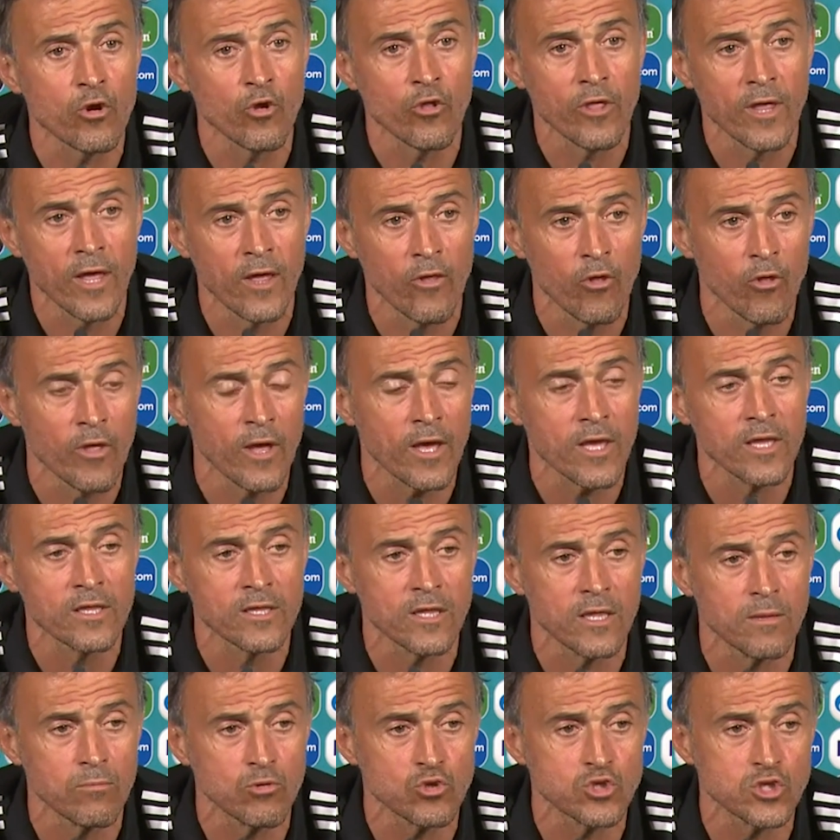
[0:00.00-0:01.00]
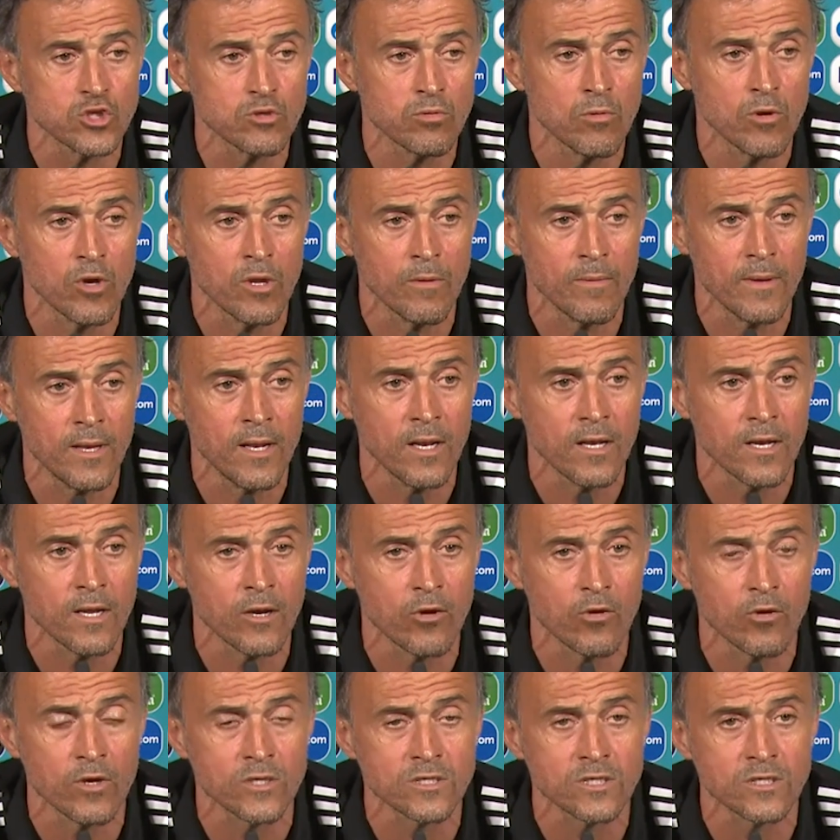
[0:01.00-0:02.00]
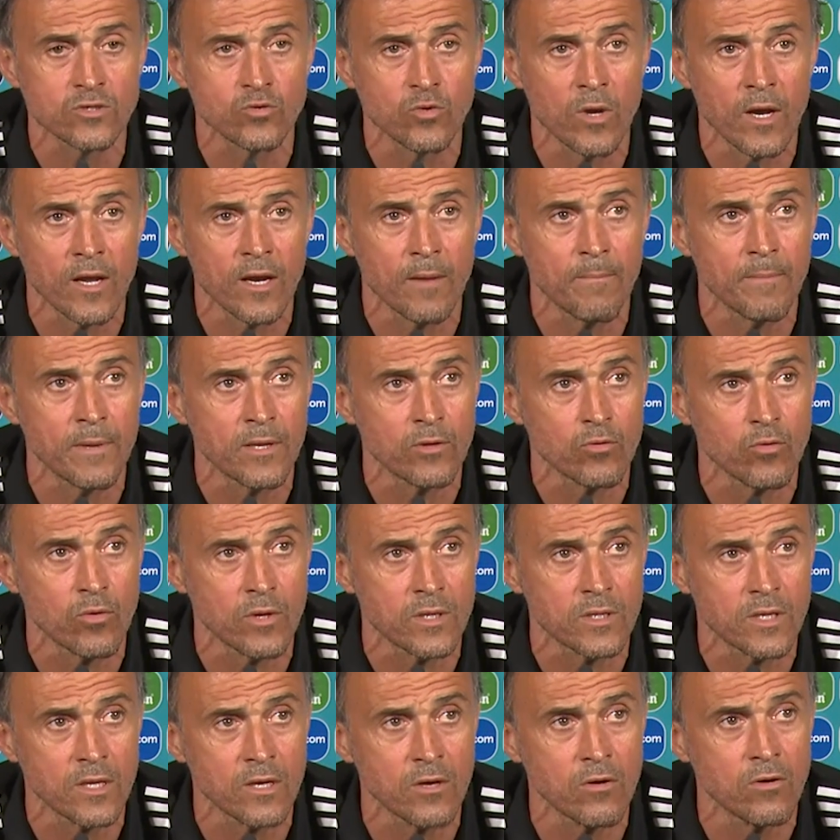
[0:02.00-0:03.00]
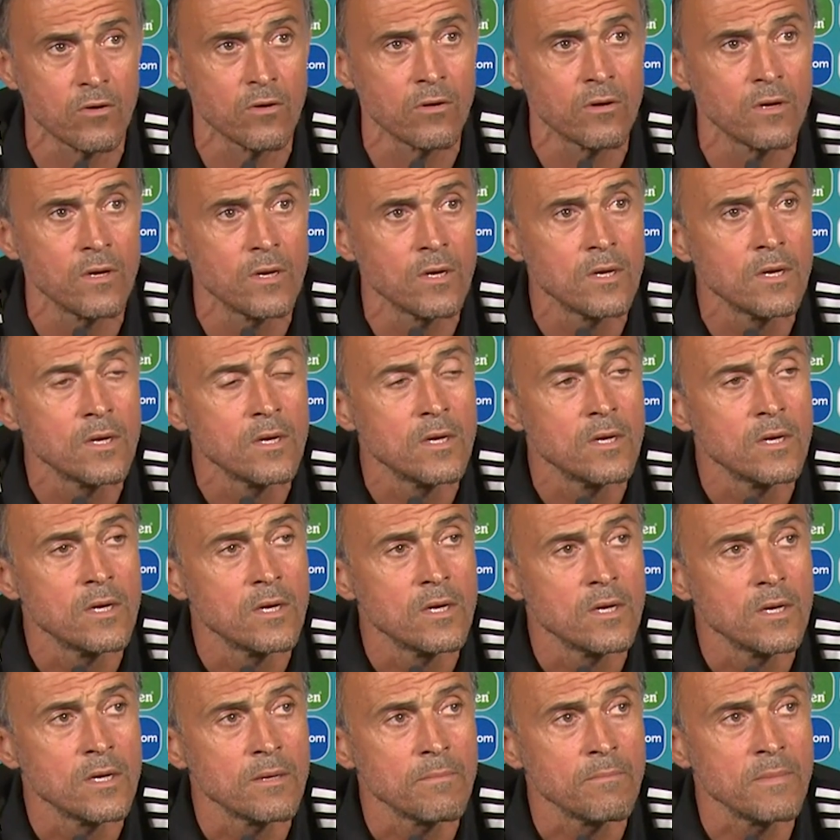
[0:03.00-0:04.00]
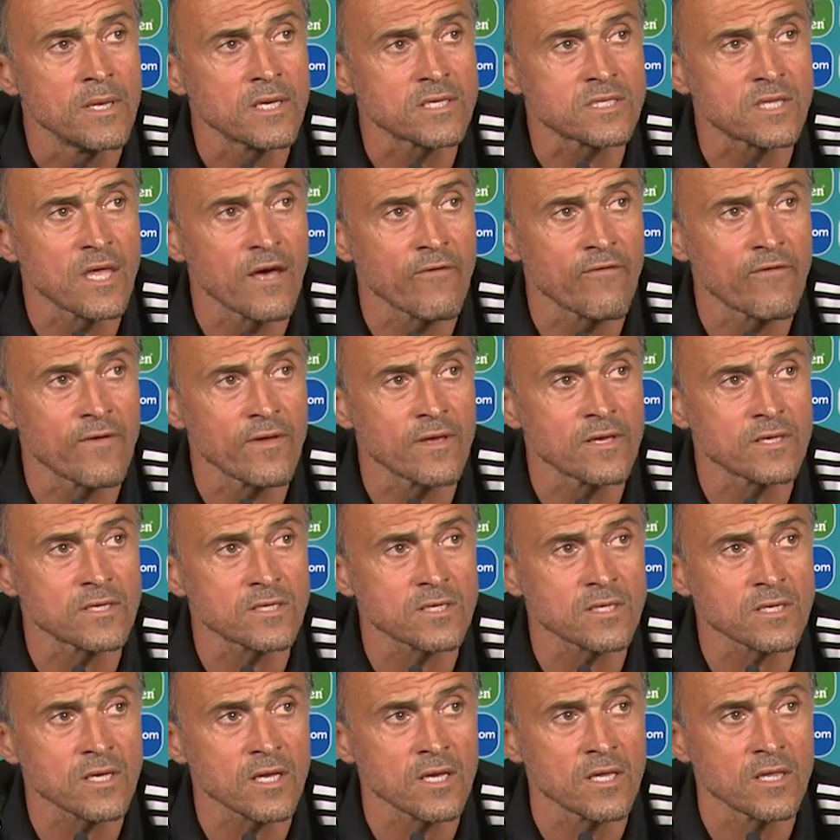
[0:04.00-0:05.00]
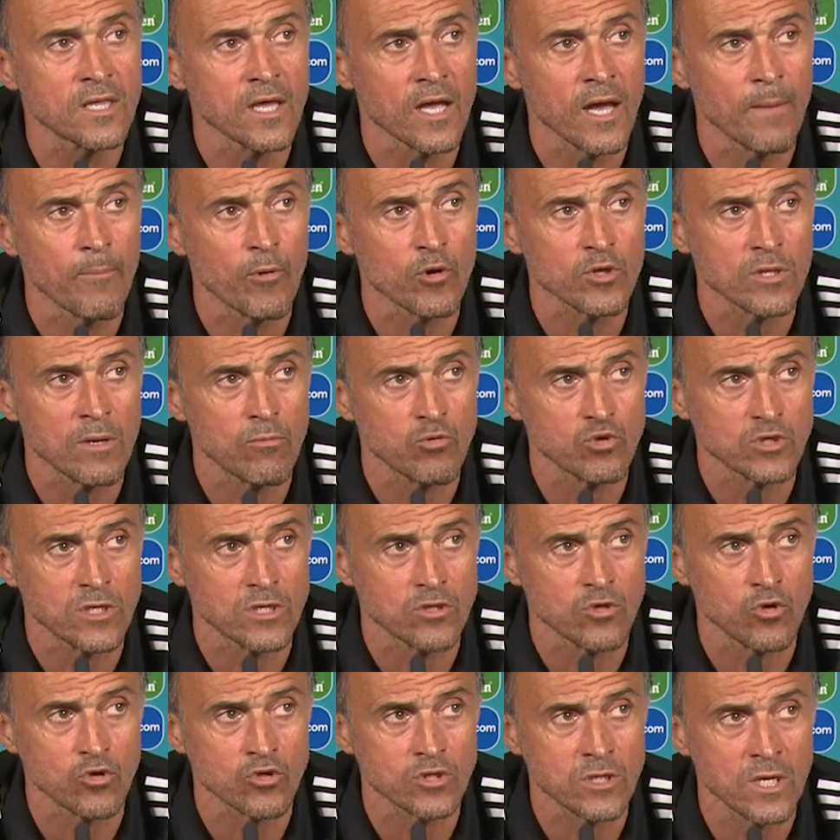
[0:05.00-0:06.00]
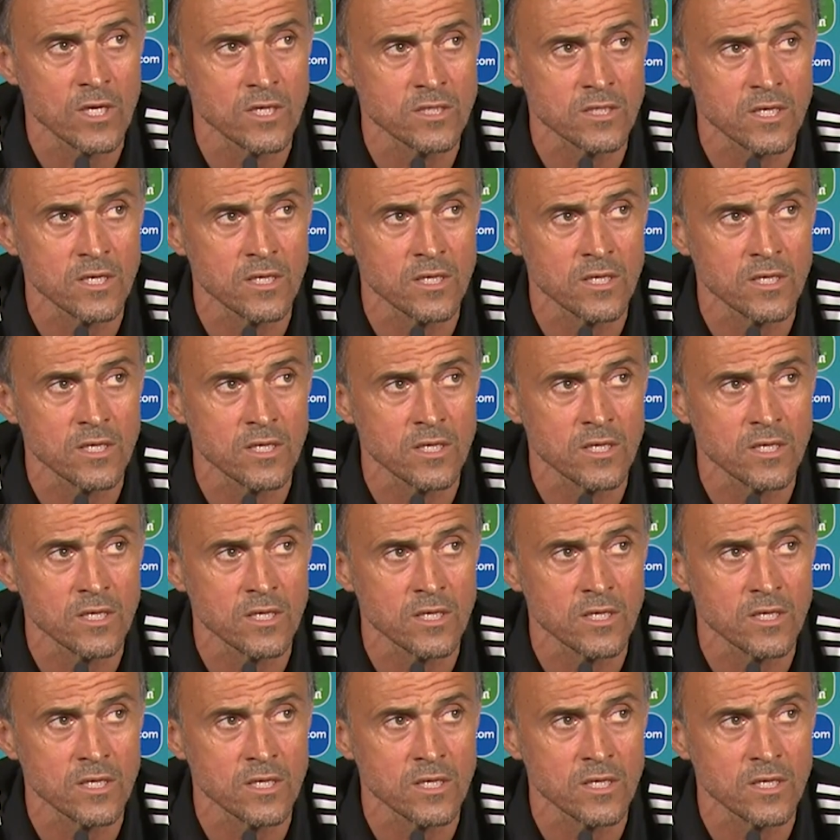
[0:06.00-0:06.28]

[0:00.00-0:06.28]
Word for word: I try to give 100% in everything I do, and I'm surrounded by fantastic people, and that's uh,